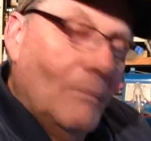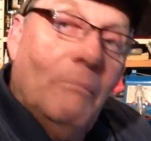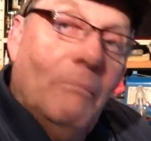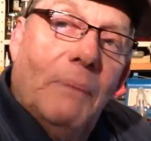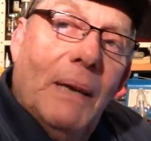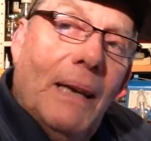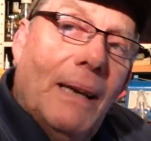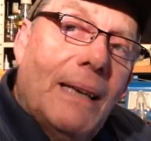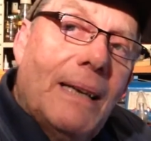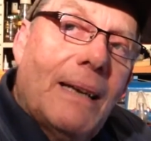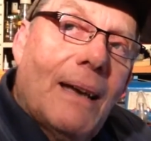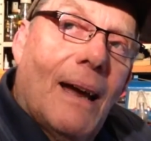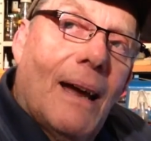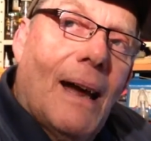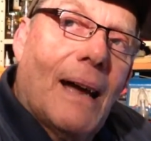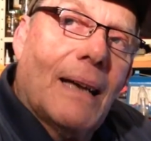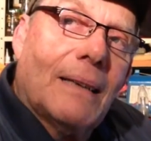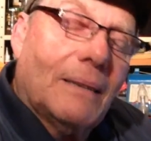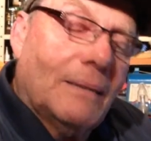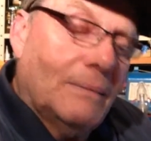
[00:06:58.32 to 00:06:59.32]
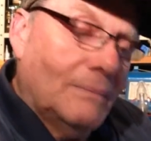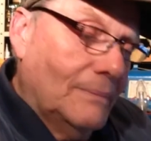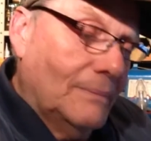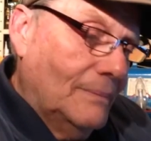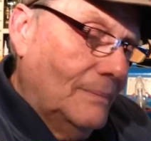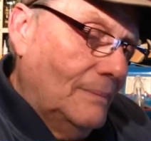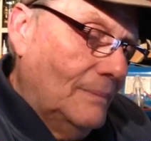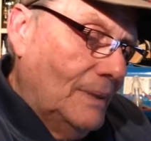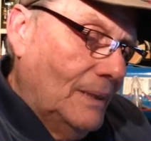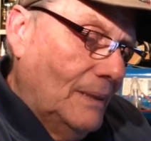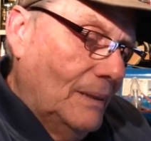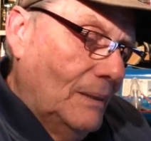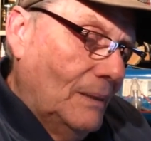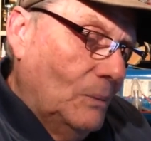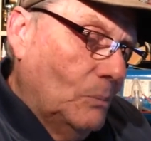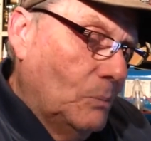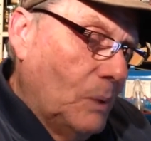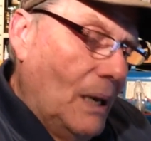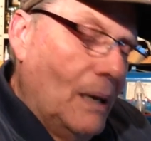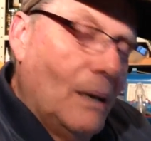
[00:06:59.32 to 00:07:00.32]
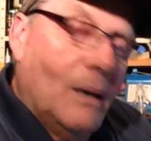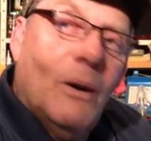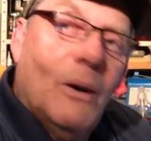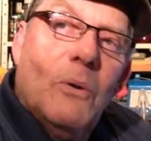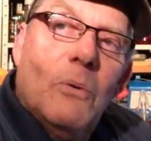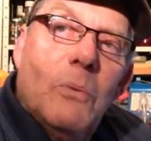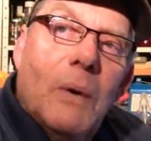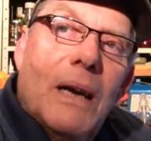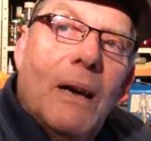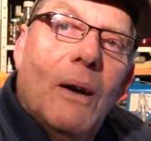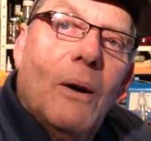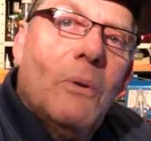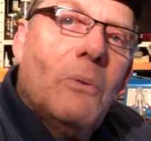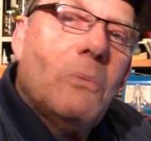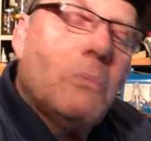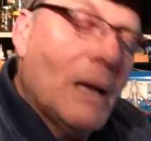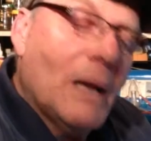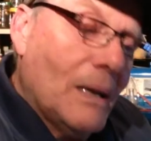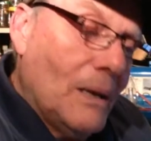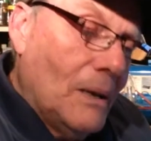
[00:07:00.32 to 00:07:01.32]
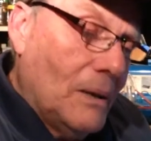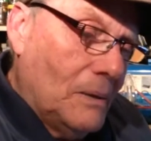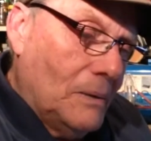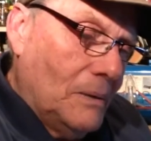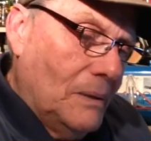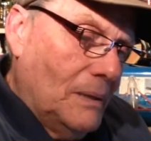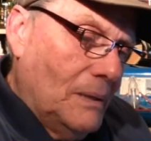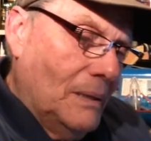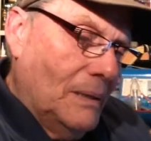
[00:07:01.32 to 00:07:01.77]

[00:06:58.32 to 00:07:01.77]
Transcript: Billy cart? Well, well, well.